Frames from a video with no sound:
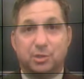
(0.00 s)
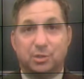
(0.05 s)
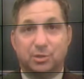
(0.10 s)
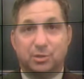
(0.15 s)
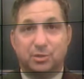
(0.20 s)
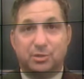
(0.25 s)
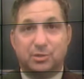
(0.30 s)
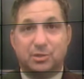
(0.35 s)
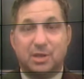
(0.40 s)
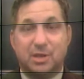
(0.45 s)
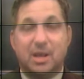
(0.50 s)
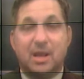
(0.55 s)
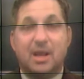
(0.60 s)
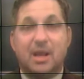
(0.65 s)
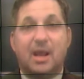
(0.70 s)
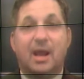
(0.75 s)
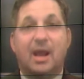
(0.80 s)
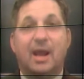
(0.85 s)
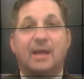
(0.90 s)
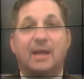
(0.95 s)
Jews,
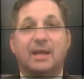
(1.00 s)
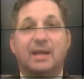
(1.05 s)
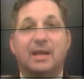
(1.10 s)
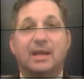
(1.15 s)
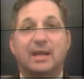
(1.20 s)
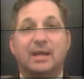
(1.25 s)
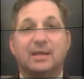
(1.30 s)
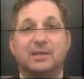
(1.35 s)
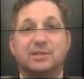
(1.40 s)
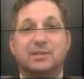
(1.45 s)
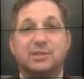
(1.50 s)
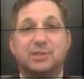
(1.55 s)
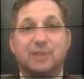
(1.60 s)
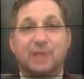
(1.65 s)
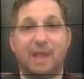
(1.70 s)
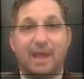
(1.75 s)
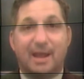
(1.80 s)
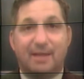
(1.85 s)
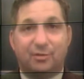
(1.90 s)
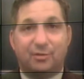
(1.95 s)
and he
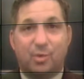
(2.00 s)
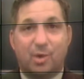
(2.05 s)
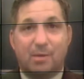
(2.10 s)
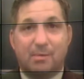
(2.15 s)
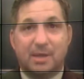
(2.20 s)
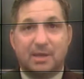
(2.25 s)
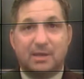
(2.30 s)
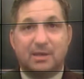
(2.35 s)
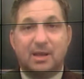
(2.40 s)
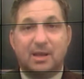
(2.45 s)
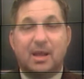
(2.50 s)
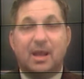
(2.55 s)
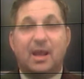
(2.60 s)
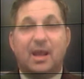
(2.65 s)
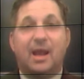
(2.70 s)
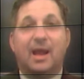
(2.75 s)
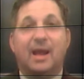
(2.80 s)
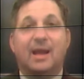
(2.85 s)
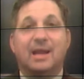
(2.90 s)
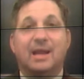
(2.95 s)
enslaved women,
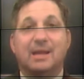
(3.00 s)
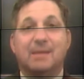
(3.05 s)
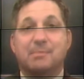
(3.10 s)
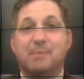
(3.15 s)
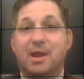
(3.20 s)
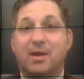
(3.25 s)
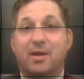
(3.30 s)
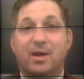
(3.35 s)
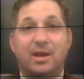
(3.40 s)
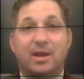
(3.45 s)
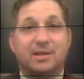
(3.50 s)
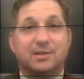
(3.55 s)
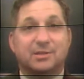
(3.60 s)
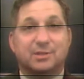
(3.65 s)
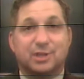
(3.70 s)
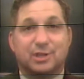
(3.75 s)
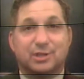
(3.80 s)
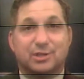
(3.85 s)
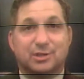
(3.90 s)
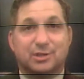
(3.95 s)
and he married a
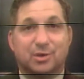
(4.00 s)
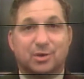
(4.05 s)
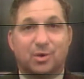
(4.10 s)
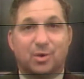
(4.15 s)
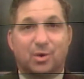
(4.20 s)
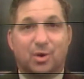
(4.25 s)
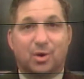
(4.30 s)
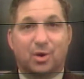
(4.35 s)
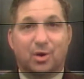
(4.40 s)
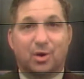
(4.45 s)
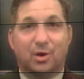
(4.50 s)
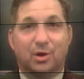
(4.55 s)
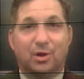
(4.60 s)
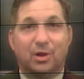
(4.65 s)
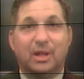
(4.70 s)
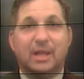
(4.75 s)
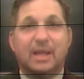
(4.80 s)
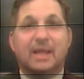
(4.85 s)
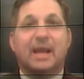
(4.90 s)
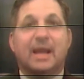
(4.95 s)
6-year-old
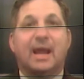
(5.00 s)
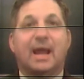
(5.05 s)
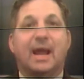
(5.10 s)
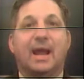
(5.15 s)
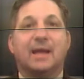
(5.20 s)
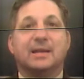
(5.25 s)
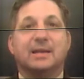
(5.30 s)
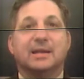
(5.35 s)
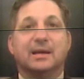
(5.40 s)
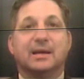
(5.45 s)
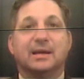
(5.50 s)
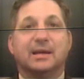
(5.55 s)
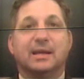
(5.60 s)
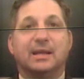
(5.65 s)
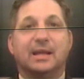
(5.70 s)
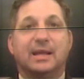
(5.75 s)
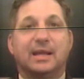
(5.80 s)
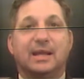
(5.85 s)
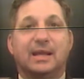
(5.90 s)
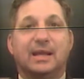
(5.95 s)
girl, and
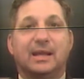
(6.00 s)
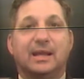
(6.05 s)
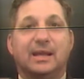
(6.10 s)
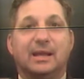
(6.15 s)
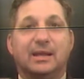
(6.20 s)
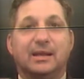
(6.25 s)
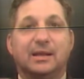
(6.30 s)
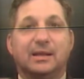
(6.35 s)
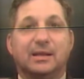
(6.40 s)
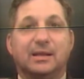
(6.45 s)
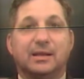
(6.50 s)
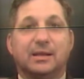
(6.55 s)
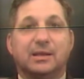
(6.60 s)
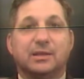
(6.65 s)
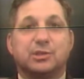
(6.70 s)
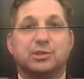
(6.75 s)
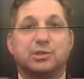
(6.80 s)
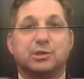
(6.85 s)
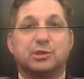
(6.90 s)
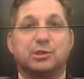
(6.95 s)
he
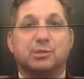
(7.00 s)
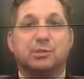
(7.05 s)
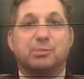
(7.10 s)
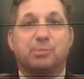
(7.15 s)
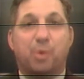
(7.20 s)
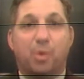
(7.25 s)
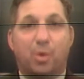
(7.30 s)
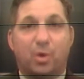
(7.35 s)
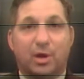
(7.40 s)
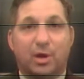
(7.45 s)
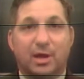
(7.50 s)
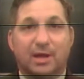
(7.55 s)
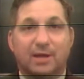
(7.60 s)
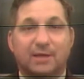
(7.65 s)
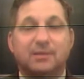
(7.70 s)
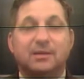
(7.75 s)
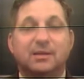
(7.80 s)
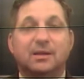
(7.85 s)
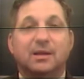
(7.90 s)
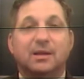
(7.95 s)

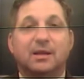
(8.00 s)
supported